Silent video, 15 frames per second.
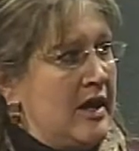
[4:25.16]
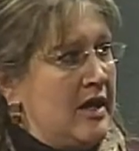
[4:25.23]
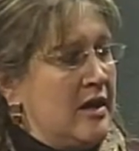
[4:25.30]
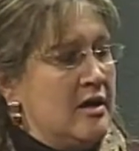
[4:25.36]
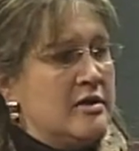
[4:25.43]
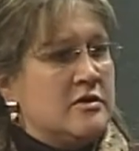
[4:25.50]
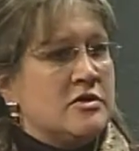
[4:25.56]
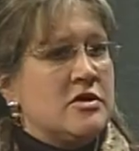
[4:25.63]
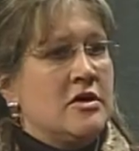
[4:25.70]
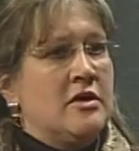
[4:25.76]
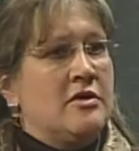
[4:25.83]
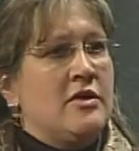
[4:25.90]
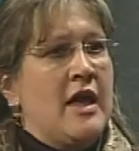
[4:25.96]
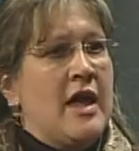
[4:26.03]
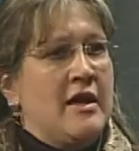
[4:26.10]
And
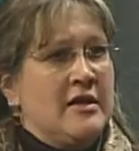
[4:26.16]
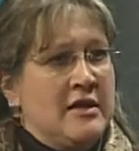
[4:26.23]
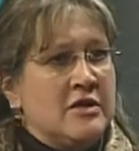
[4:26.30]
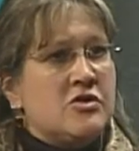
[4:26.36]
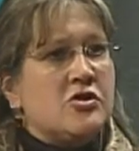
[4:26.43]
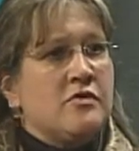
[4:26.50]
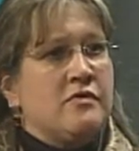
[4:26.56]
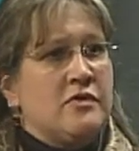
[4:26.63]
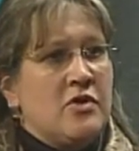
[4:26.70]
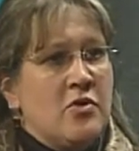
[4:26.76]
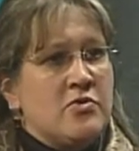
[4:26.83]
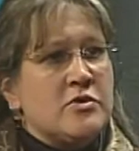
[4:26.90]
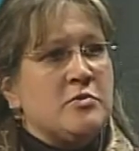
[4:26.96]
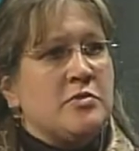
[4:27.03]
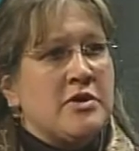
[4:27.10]
at each of
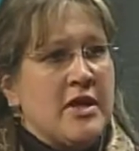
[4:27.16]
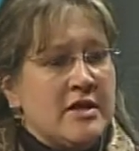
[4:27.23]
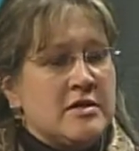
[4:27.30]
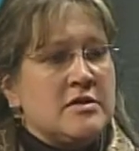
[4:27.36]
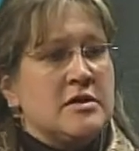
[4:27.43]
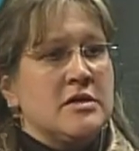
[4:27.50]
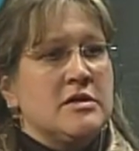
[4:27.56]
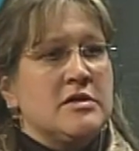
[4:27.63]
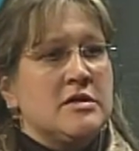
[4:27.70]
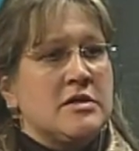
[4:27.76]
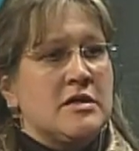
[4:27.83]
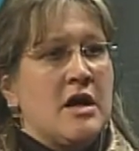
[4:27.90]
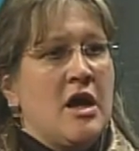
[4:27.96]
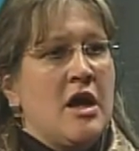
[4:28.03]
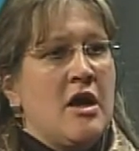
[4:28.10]
those places,
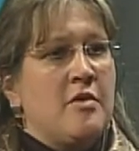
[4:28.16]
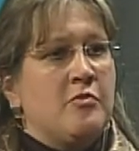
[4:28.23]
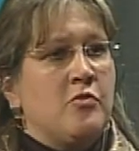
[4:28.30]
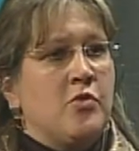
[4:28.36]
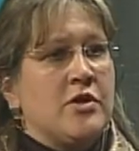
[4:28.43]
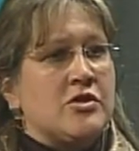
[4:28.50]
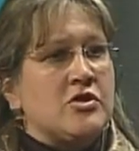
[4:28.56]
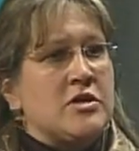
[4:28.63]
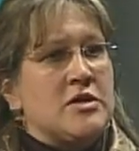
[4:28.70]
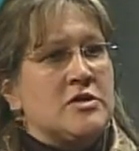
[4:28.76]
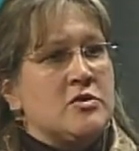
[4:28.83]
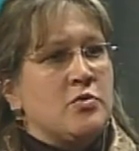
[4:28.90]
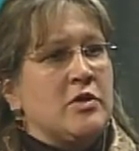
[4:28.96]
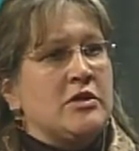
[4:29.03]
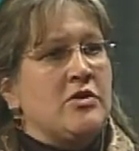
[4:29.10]
um, which
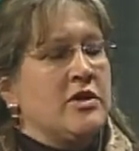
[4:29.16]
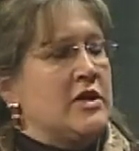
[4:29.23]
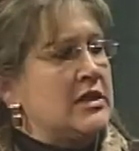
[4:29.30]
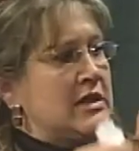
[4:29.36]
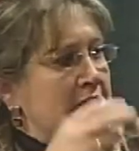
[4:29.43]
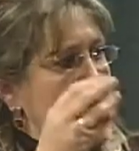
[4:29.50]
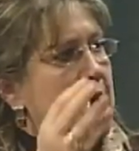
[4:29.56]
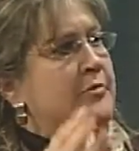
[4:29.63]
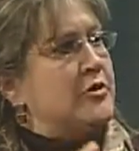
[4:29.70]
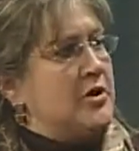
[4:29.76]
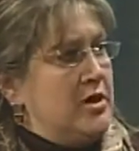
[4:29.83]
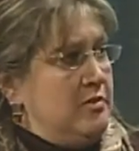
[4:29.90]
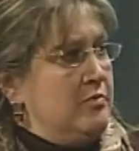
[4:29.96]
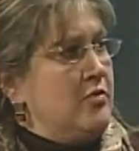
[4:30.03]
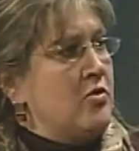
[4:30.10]
is we look at the
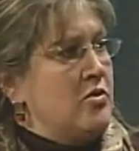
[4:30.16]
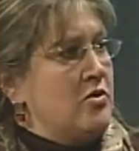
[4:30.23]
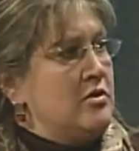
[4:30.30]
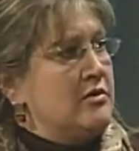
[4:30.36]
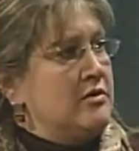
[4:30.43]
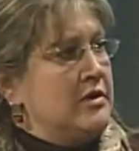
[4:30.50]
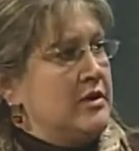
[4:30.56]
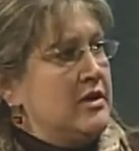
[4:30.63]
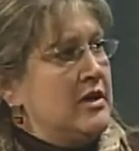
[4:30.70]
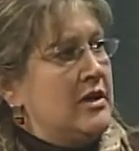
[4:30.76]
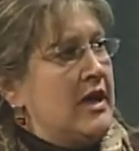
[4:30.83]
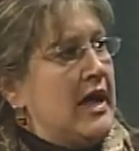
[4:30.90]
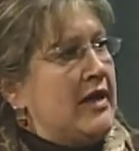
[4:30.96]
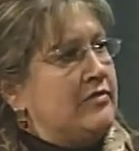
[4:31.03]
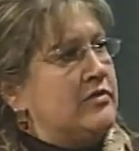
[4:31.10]
applicant pool,
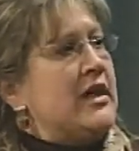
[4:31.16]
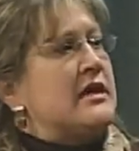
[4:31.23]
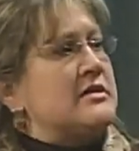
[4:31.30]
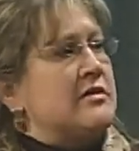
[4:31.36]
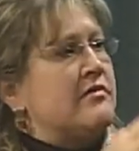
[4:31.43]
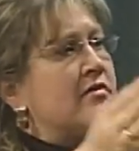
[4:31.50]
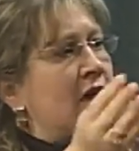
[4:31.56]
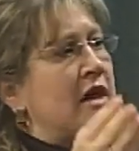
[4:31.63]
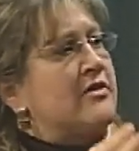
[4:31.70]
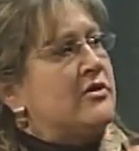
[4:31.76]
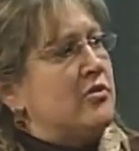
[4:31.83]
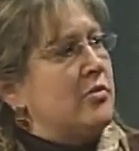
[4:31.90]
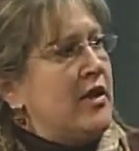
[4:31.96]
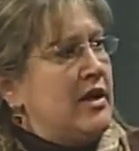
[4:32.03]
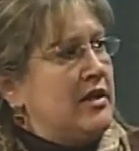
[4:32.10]
and that's
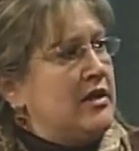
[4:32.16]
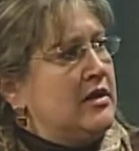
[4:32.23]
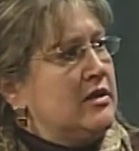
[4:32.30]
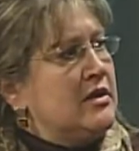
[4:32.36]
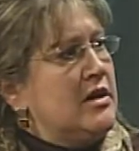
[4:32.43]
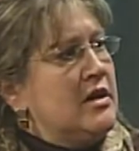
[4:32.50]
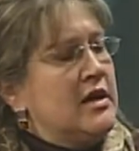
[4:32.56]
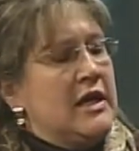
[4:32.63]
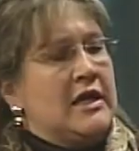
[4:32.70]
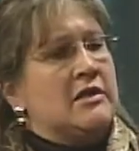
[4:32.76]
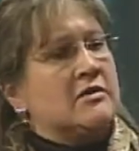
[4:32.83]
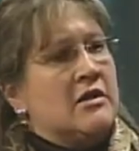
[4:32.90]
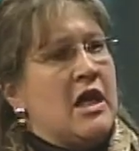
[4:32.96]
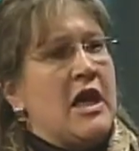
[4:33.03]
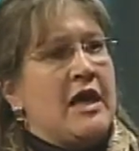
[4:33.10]
evaluated
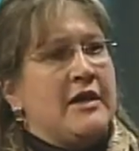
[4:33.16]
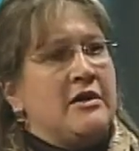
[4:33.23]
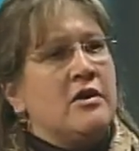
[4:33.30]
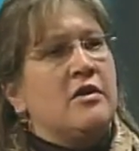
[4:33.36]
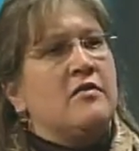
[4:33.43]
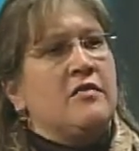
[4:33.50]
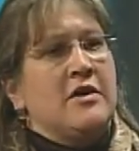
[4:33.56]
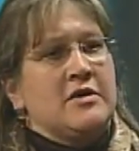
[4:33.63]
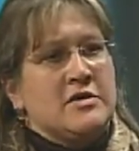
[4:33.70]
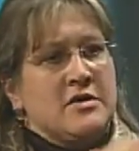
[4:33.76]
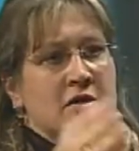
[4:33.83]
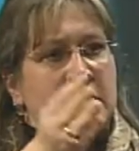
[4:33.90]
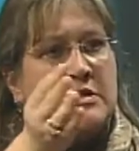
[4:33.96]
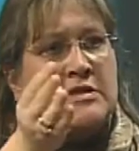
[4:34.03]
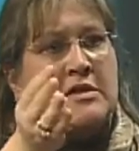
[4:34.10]
in line of, is
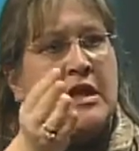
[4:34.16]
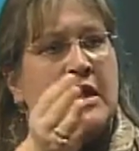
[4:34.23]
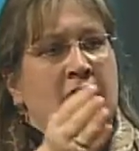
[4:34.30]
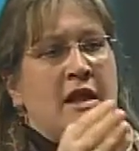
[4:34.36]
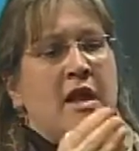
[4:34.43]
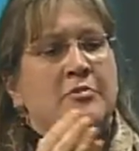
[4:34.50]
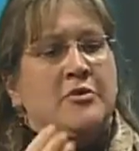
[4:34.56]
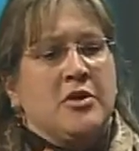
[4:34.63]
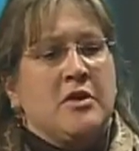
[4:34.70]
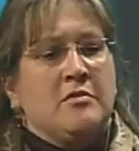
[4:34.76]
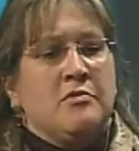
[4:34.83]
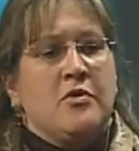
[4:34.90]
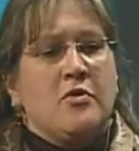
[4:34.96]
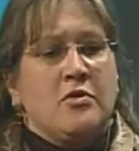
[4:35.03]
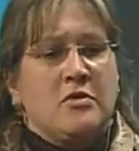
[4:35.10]
this an applicant
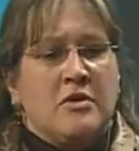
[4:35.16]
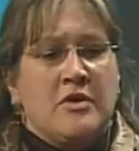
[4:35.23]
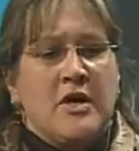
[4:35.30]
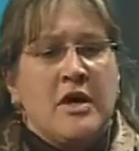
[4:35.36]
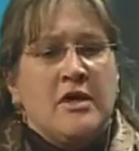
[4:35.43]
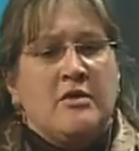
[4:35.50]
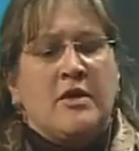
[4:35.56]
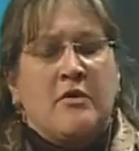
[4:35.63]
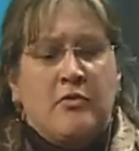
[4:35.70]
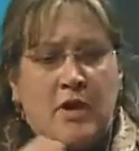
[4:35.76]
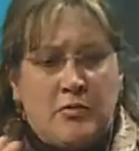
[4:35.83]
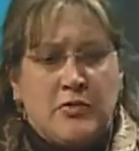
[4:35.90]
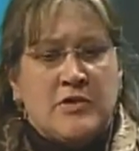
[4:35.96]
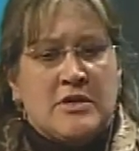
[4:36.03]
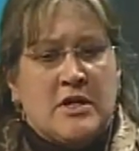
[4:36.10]
pool that
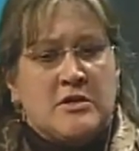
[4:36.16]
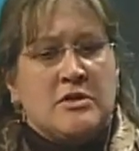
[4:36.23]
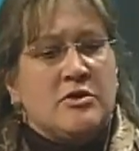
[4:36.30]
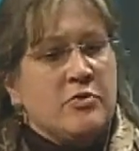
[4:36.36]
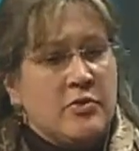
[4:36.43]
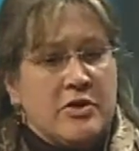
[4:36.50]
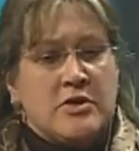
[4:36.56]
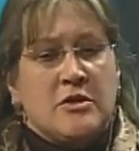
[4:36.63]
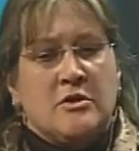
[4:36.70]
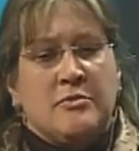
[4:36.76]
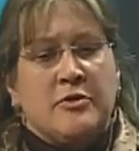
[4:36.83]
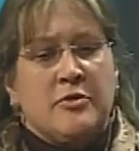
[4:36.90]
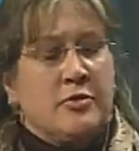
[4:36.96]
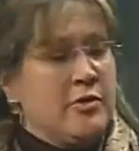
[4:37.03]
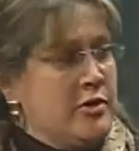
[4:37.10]
represents the
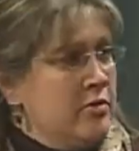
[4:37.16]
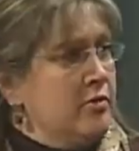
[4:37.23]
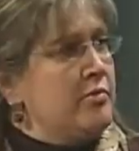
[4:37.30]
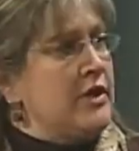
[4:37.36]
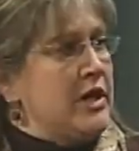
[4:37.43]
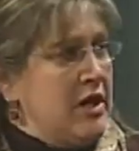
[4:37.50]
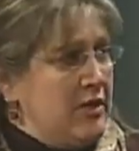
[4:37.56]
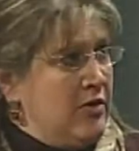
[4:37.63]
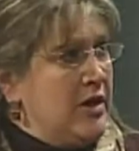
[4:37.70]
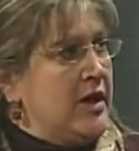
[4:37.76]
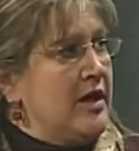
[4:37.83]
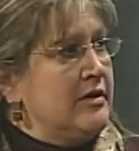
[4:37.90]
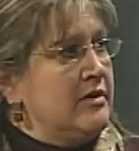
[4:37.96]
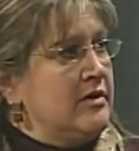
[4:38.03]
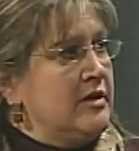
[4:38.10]
reasonable recruitment
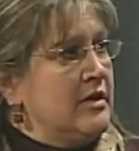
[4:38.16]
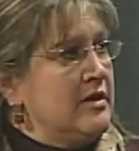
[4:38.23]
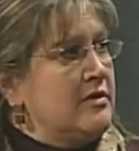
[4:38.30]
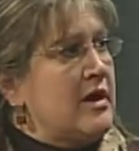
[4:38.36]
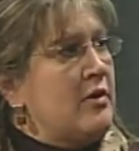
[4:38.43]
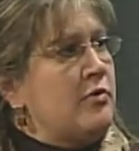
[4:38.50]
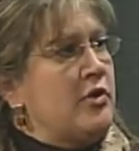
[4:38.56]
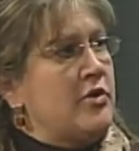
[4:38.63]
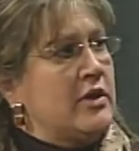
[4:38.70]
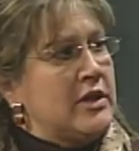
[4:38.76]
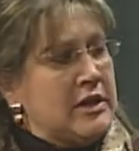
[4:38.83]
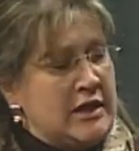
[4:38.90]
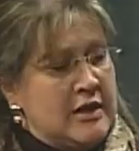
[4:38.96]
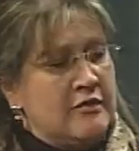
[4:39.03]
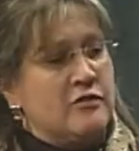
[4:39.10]
area mm-hmm. that we're in?
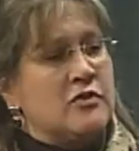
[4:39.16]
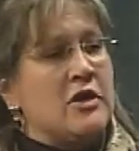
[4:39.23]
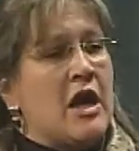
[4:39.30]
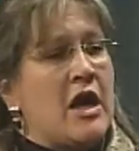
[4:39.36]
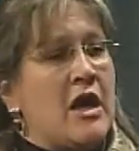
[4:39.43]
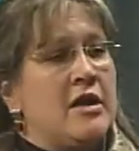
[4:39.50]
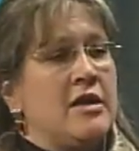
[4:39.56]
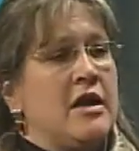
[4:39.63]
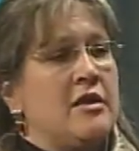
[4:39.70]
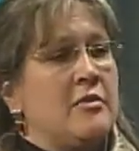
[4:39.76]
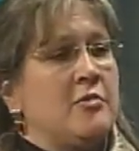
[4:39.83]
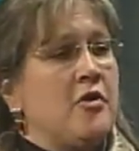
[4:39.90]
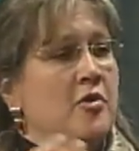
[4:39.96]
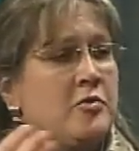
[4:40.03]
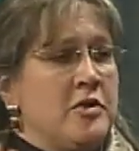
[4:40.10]
And if not, an
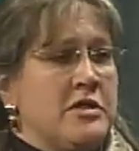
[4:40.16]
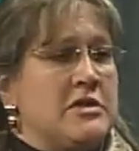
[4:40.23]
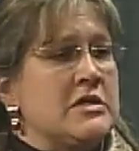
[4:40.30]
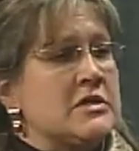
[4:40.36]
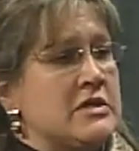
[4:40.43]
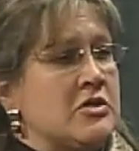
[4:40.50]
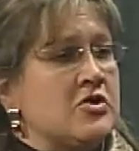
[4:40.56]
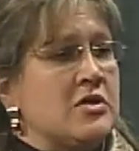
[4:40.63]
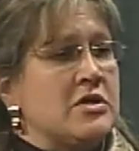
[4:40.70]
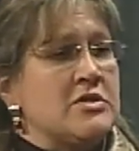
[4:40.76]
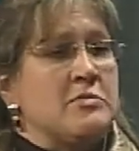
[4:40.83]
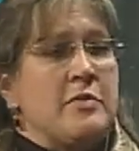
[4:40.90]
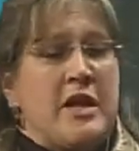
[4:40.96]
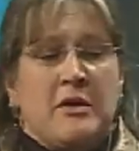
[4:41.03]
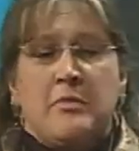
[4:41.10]
appropriate decision is
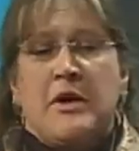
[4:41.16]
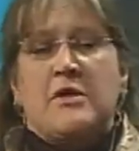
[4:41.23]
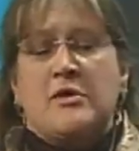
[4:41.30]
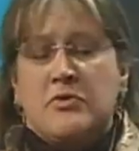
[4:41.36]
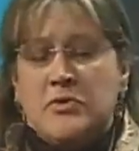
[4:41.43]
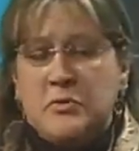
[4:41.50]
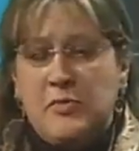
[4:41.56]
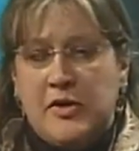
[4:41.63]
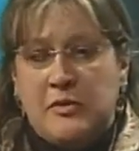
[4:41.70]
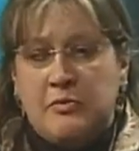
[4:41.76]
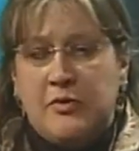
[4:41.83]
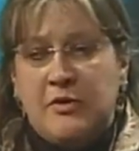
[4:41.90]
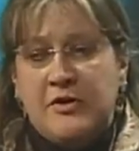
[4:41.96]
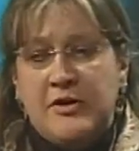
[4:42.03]
made by those people